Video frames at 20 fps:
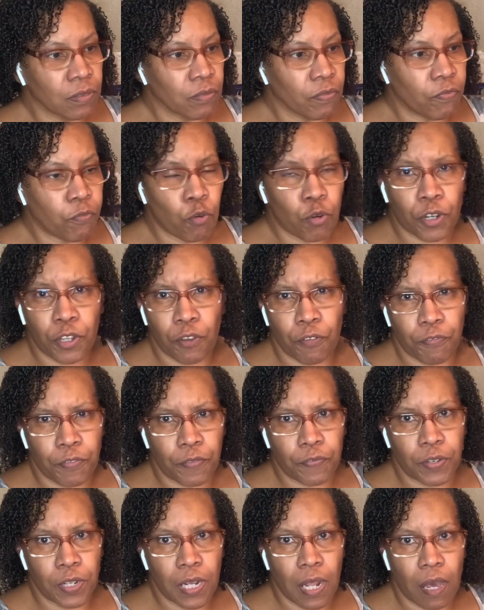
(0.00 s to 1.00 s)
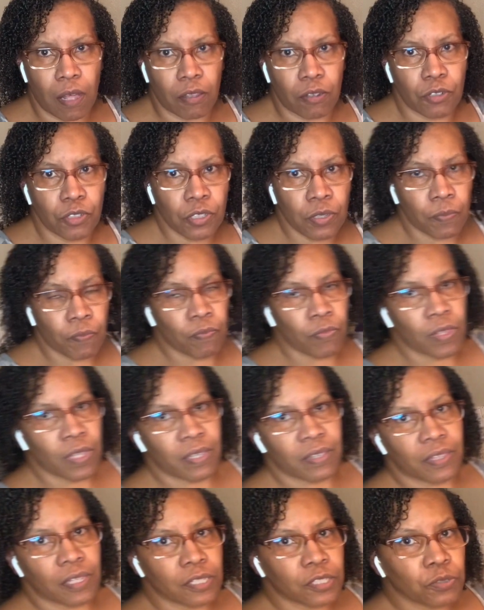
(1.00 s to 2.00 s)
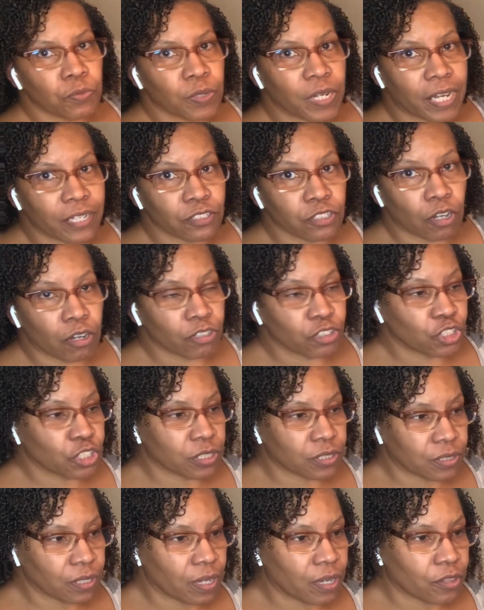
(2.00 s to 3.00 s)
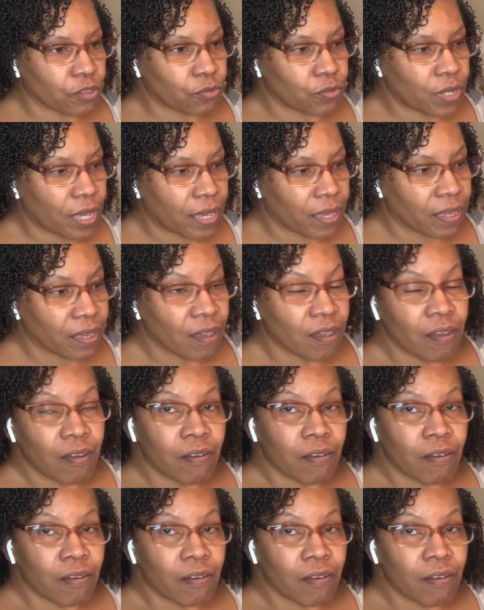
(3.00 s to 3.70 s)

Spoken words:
$40 or $50. This one I saw just the other day